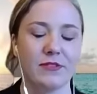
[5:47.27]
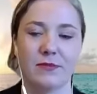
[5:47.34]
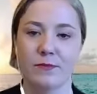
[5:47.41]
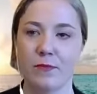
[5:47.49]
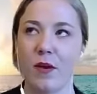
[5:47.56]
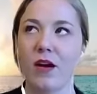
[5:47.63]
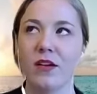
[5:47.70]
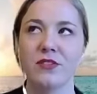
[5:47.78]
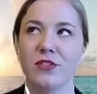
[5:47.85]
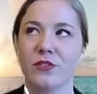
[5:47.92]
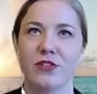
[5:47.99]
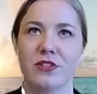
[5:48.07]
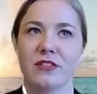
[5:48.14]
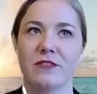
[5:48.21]
also
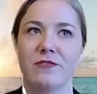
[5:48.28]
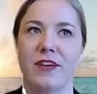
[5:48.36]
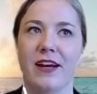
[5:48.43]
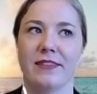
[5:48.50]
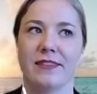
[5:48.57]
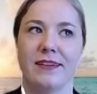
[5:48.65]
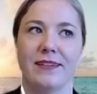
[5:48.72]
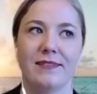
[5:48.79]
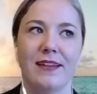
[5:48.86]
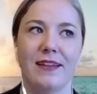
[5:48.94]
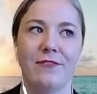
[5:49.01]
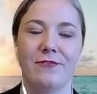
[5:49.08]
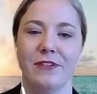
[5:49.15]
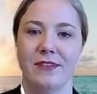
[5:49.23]
just the fact that I
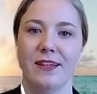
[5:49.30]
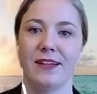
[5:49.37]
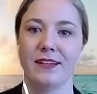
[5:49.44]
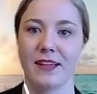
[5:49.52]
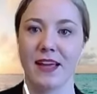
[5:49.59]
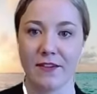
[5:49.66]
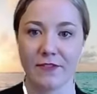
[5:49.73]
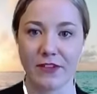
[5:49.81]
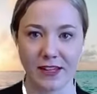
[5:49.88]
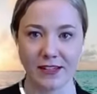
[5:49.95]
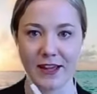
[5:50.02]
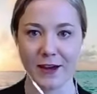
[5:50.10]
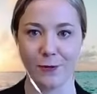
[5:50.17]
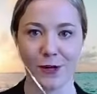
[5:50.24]
feel like having a
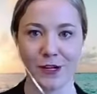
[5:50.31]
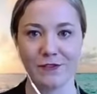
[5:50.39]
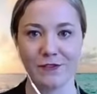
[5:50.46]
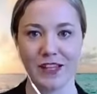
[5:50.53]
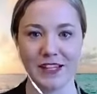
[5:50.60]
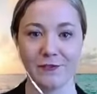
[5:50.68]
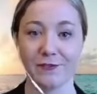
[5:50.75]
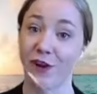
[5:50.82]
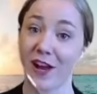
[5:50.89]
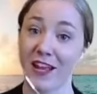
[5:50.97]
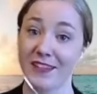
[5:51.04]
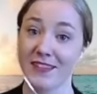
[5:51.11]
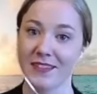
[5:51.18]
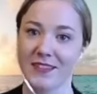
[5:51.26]
network of like
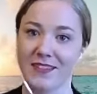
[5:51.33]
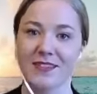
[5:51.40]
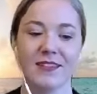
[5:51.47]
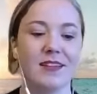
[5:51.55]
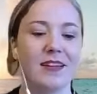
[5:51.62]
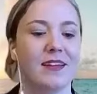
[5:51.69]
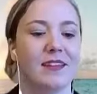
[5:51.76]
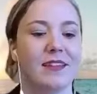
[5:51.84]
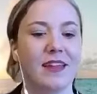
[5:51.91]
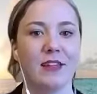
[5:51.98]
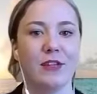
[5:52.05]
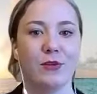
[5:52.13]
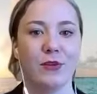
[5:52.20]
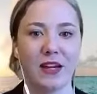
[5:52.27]
friends that
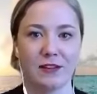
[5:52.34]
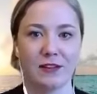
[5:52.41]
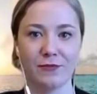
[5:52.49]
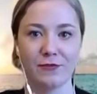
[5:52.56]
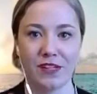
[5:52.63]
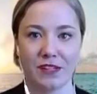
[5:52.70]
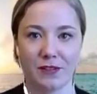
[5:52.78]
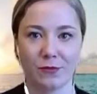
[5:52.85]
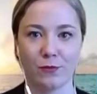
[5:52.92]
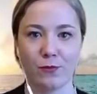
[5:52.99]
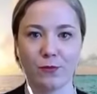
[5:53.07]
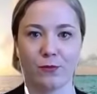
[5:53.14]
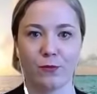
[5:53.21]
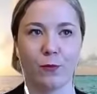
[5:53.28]
you kind of can
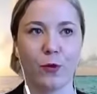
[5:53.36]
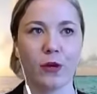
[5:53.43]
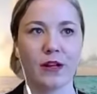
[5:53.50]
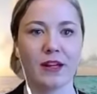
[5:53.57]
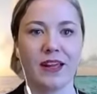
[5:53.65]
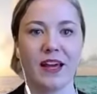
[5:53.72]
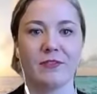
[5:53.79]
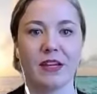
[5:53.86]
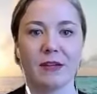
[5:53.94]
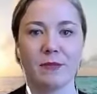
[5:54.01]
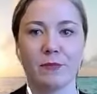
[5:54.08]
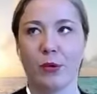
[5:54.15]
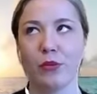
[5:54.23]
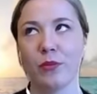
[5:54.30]
work and have
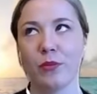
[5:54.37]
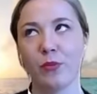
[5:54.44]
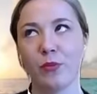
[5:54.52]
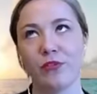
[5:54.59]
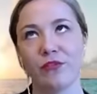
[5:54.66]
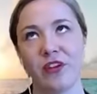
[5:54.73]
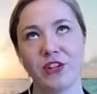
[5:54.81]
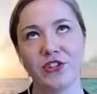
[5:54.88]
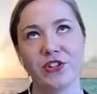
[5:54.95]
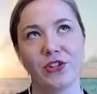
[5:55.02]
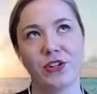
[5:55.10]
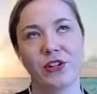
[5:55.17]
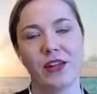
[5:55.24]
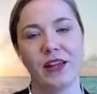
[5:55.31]
both a
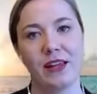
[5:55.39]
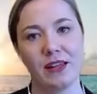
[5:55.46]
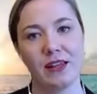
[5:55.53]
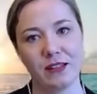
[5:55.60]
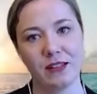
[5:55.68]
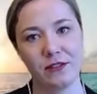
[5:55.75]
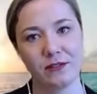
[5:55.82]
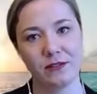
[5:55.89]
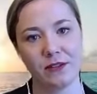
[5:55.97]
professional and